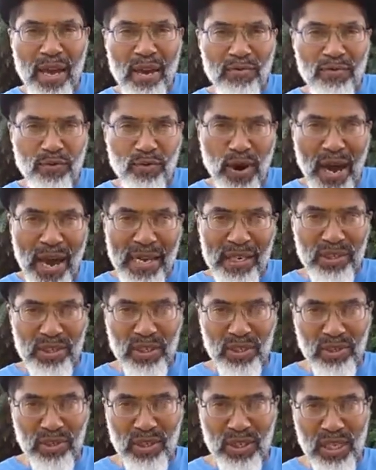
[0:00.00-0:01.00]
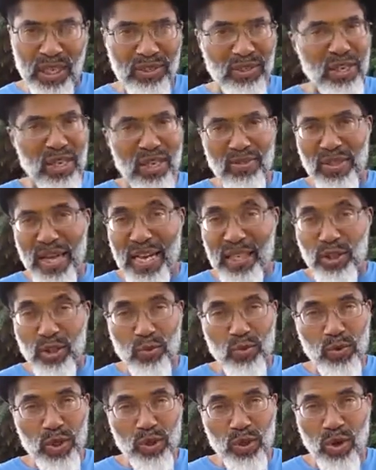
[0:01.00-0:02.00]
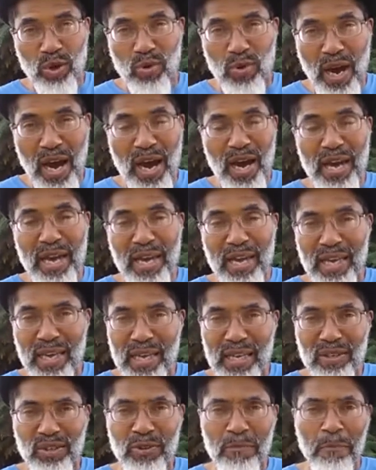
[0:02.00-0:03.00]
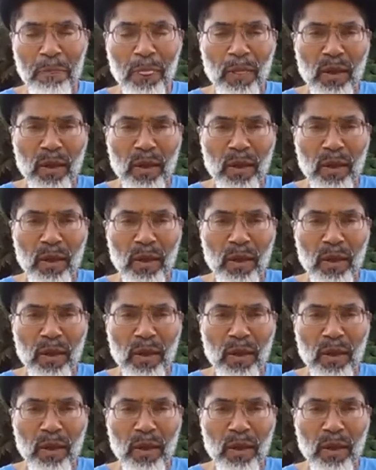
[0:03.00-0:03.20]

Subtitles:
of righteousness. That's what Torah is.